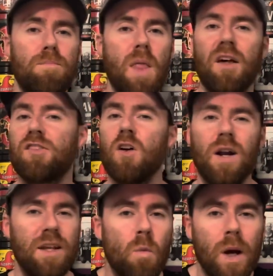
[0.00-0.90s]
A
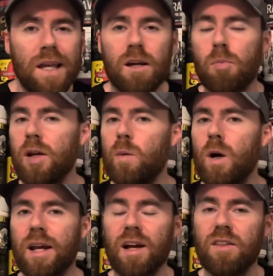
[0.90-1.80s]
slightly weaker
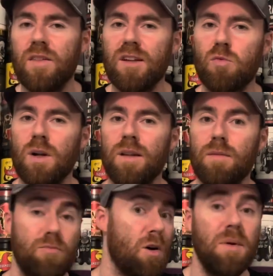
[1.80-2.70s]
pre-workout than this one,
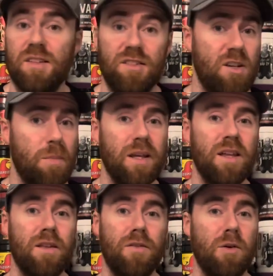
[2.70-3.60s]
promises to be
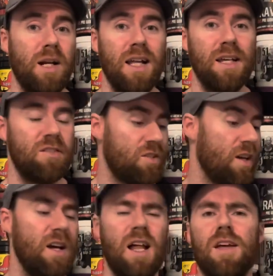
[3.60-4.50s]
at the very least,
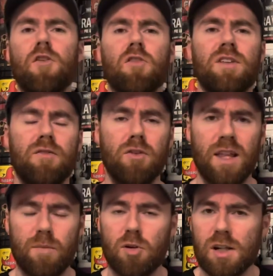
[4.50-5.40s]
and they've got several
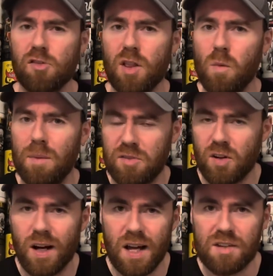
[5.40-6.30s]
other products on the
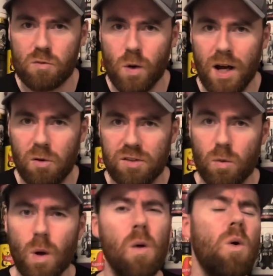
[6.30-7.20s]
website as well, so
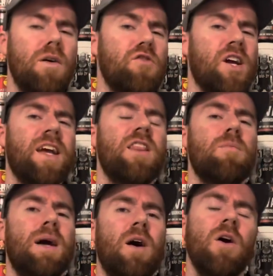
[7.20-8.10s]
well worth checking
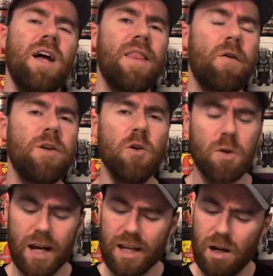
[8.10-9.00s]
them out. They're a
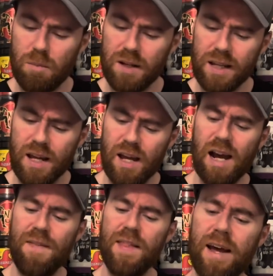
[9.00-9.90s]
UK company
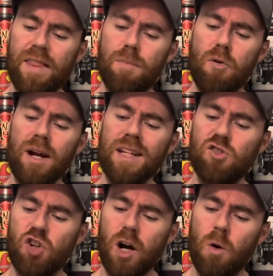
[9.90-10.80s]
and the
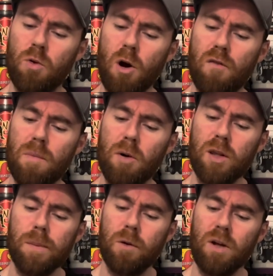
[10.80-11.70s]
brainchild of a
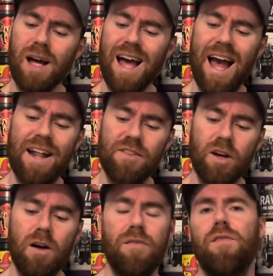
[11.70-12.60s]
bodybuilder and
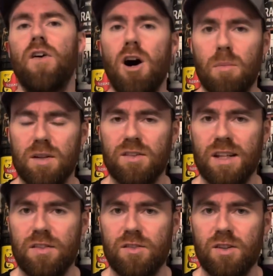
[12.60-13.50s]
a
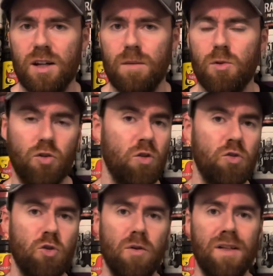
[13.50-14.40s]
pharmacist. Not too
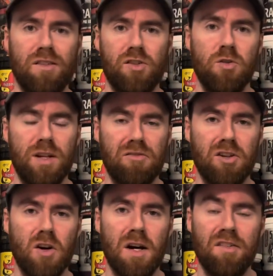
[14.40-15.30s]
sure if that's two different
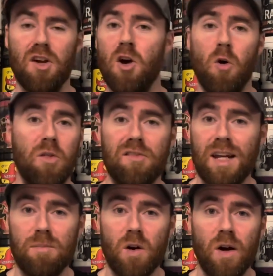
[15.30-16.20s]
guys or the
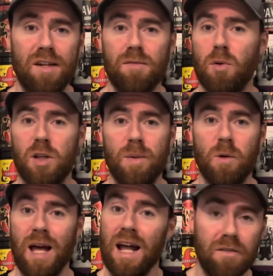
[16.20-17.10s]
same guy as a
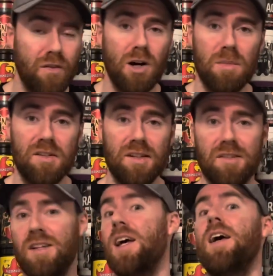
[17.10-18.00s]
bodybuilder and a
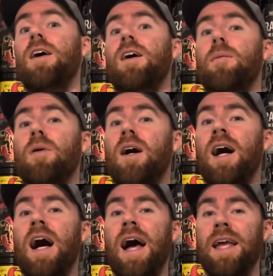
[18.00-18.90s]
pharmacist, but
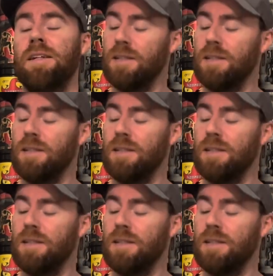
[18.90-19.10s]
hey.